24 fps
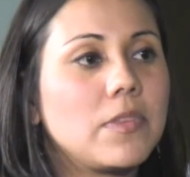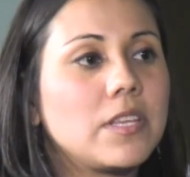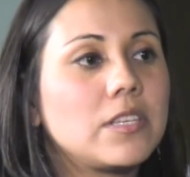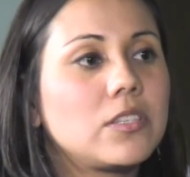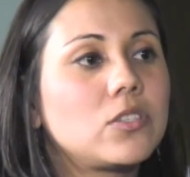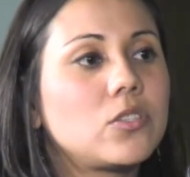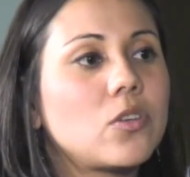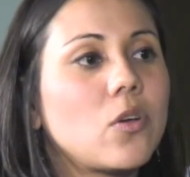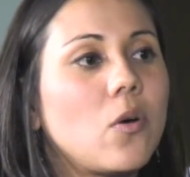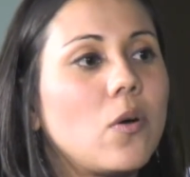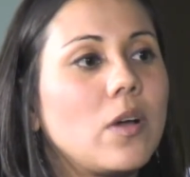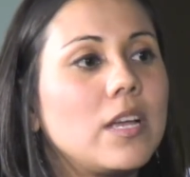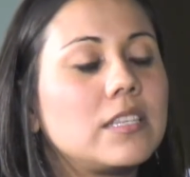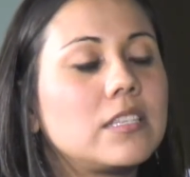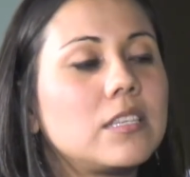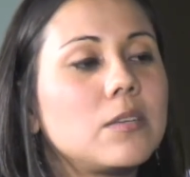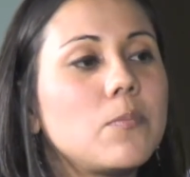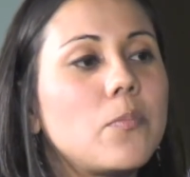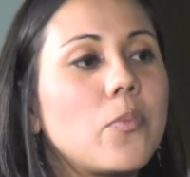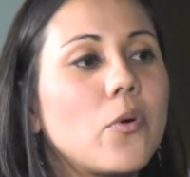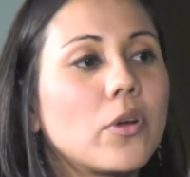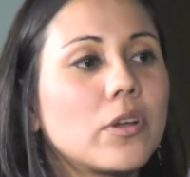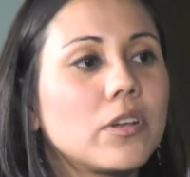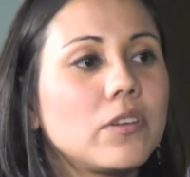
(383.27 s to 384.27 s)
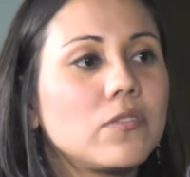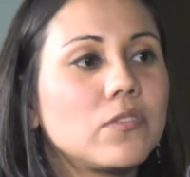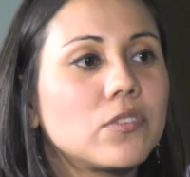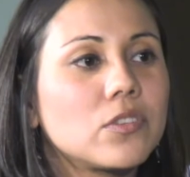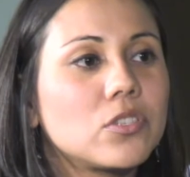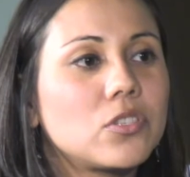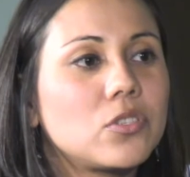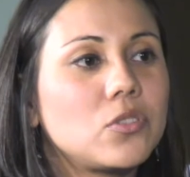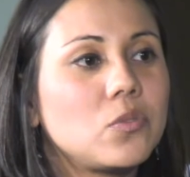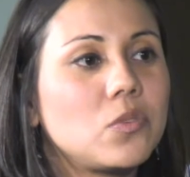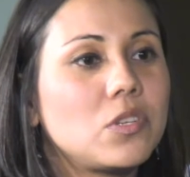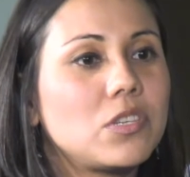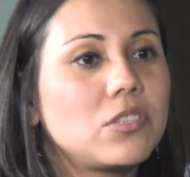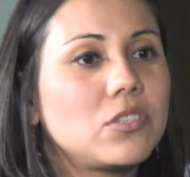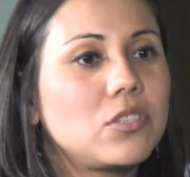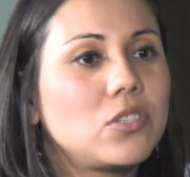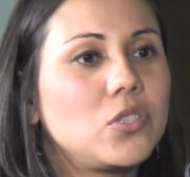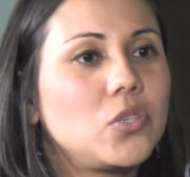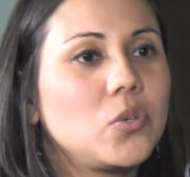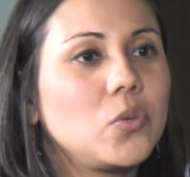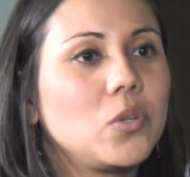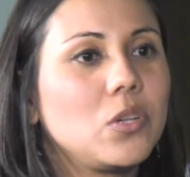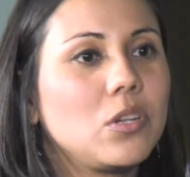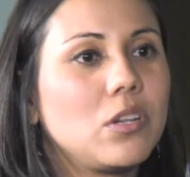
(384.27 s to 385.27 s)
So it's important for students
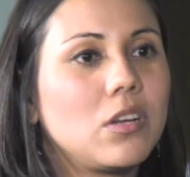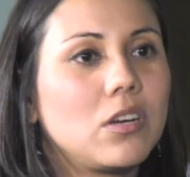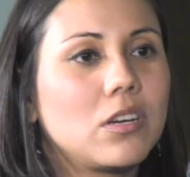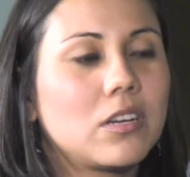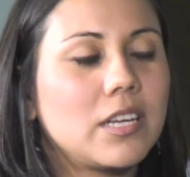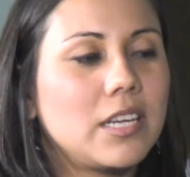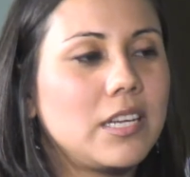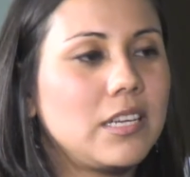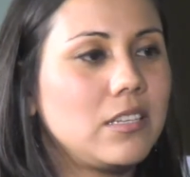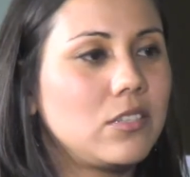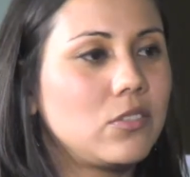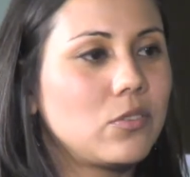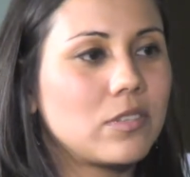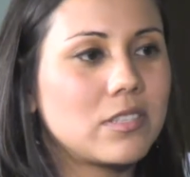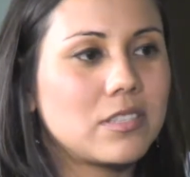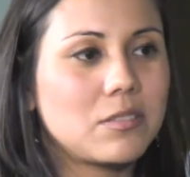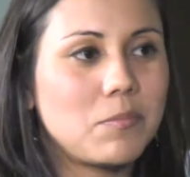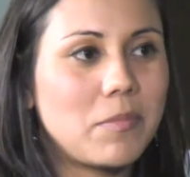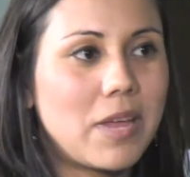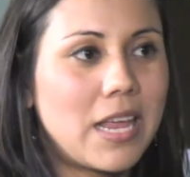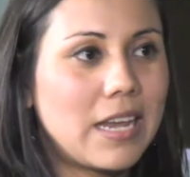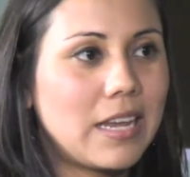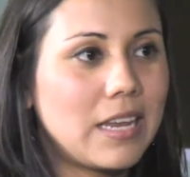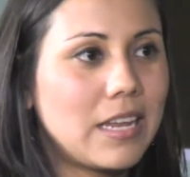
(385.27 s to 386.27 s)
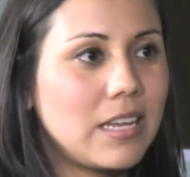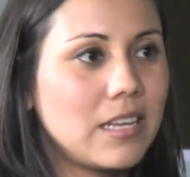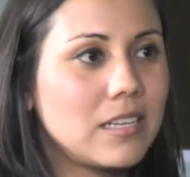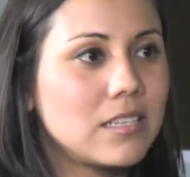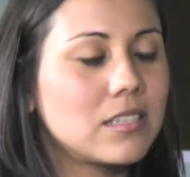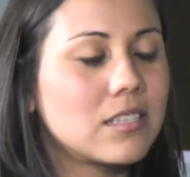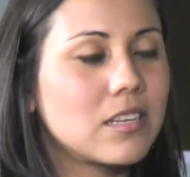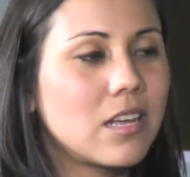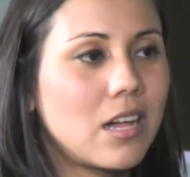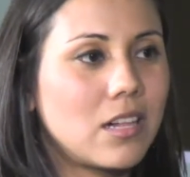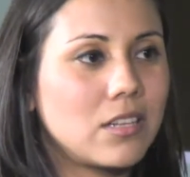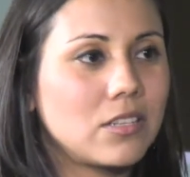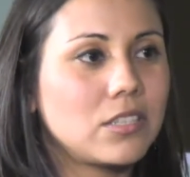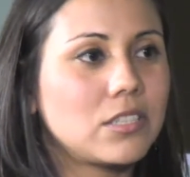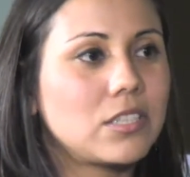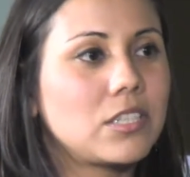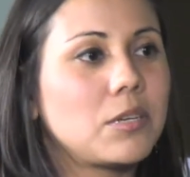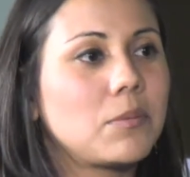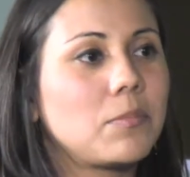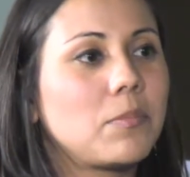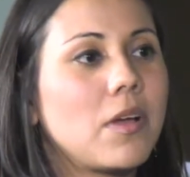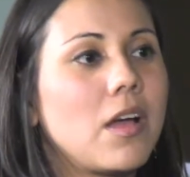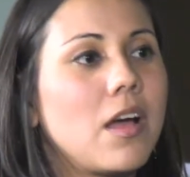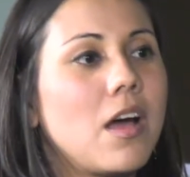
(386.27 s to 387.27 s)
to look into as many
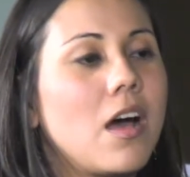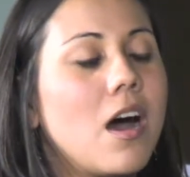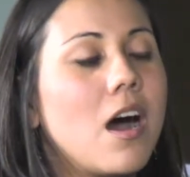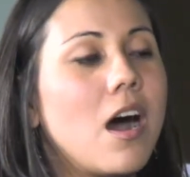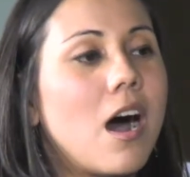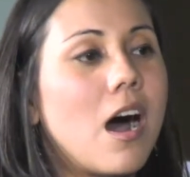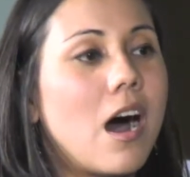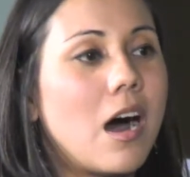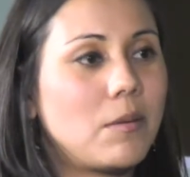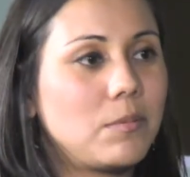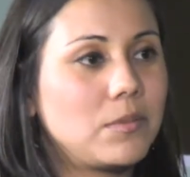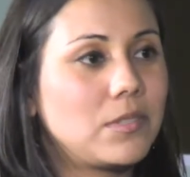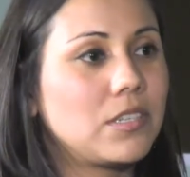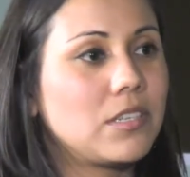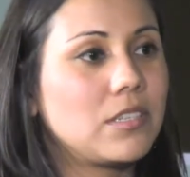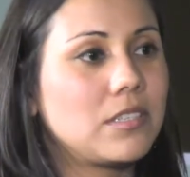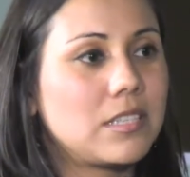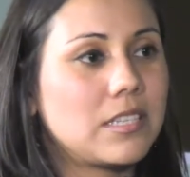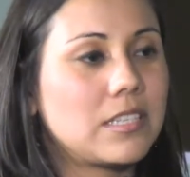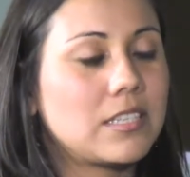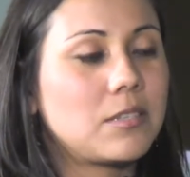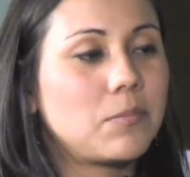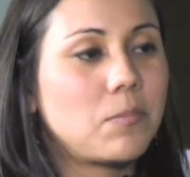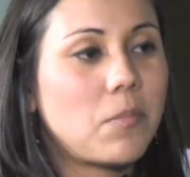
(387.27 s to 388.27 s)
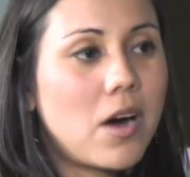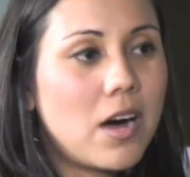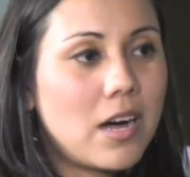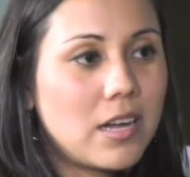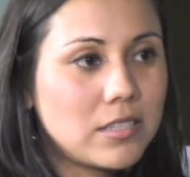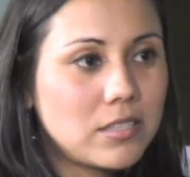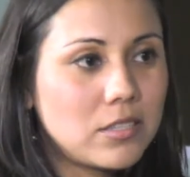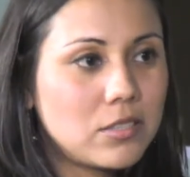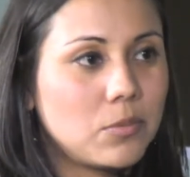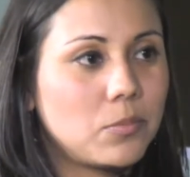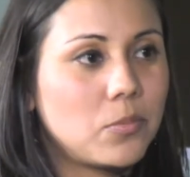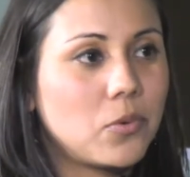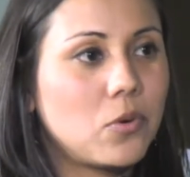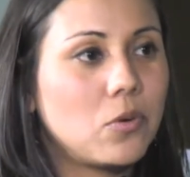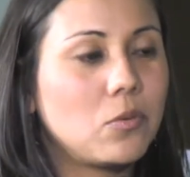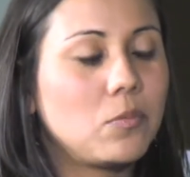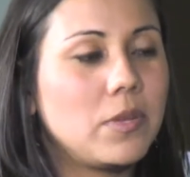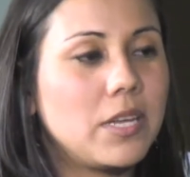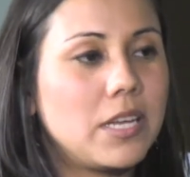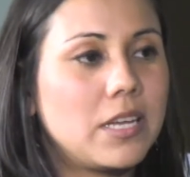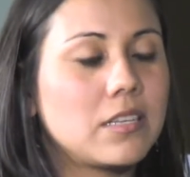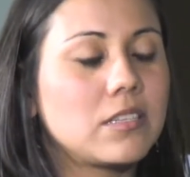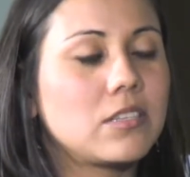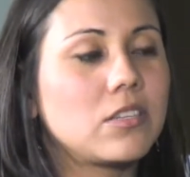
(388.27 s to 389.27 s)
scholarship options as possible,
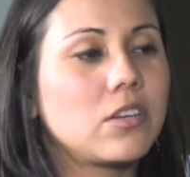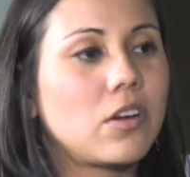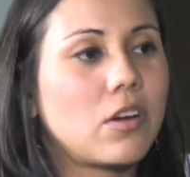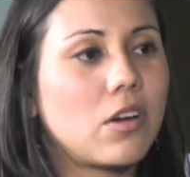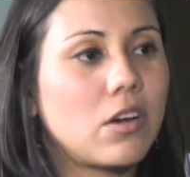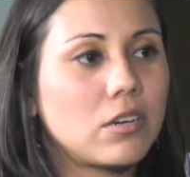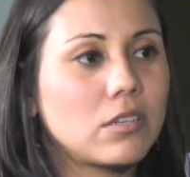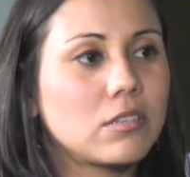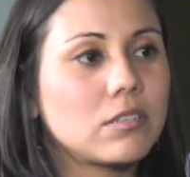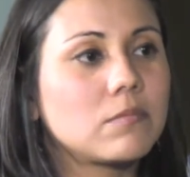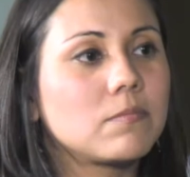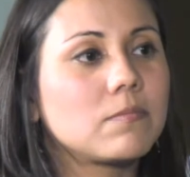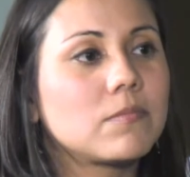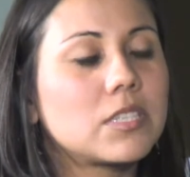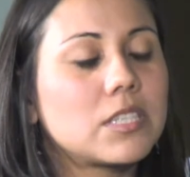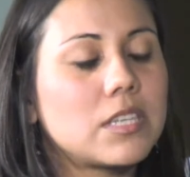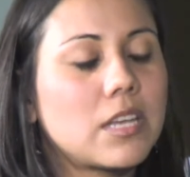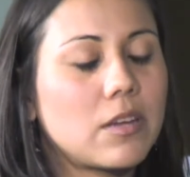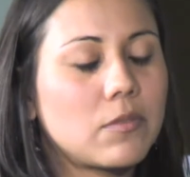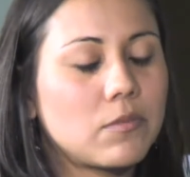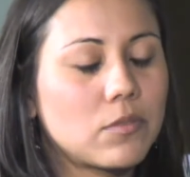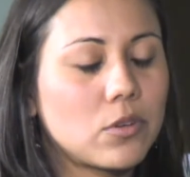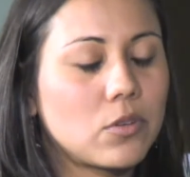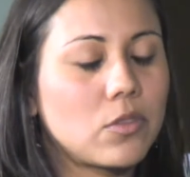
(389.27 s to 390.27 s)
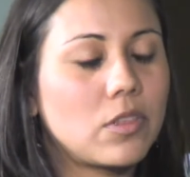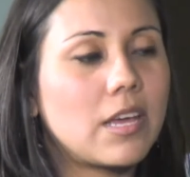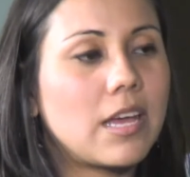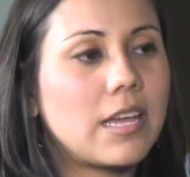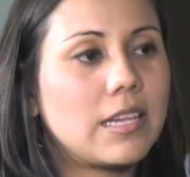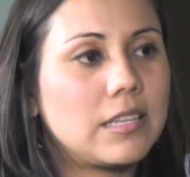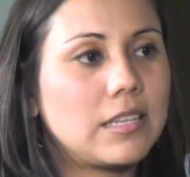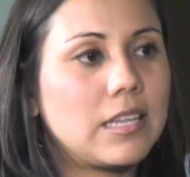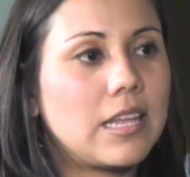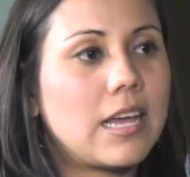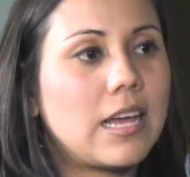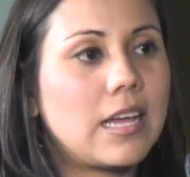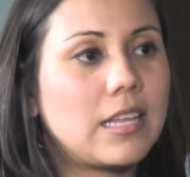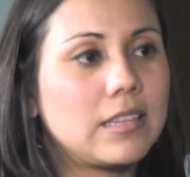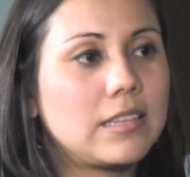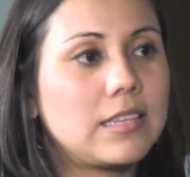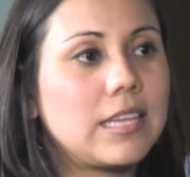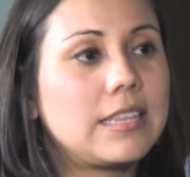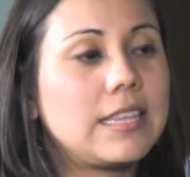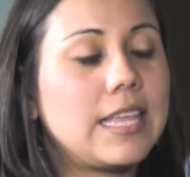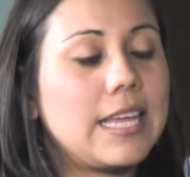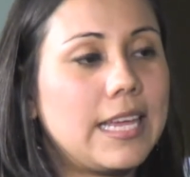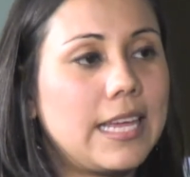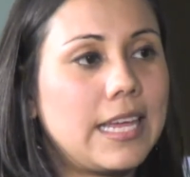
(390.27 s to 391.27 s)
because there are several
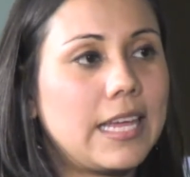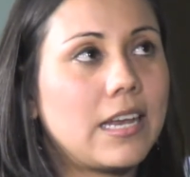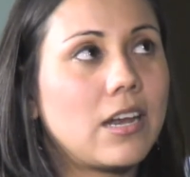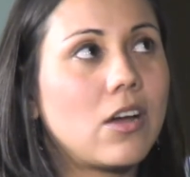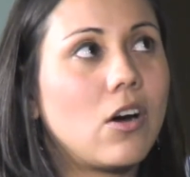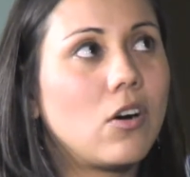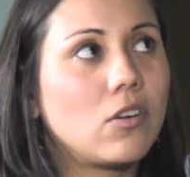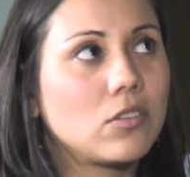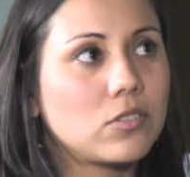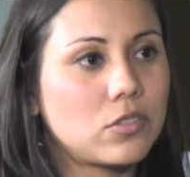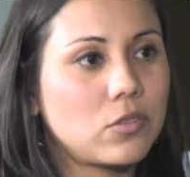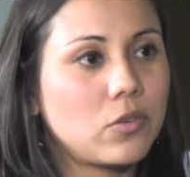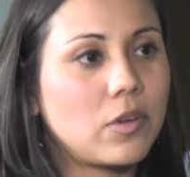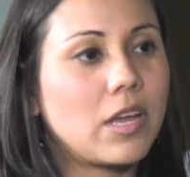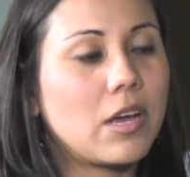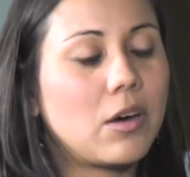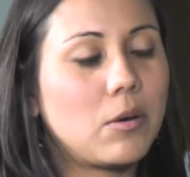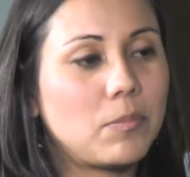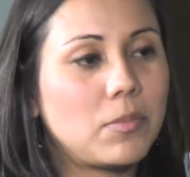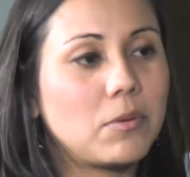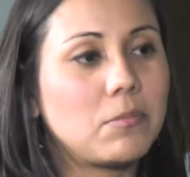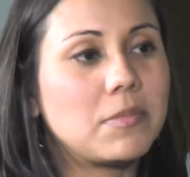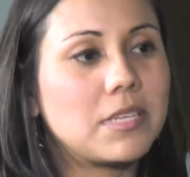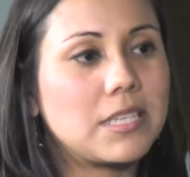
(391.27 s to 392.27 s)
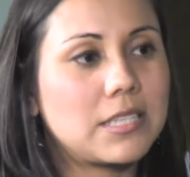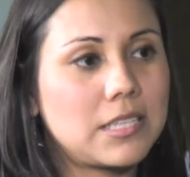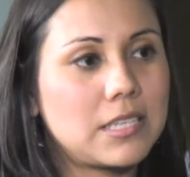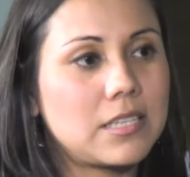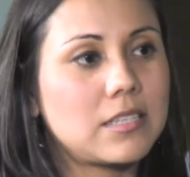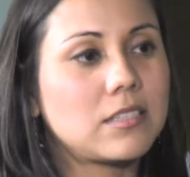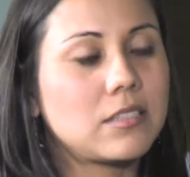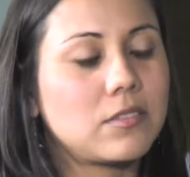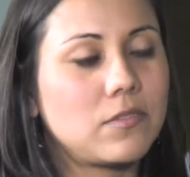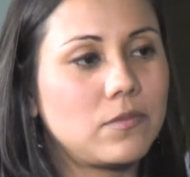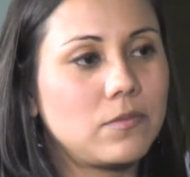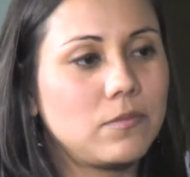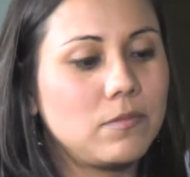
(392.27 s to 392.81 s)
that they can also help them assist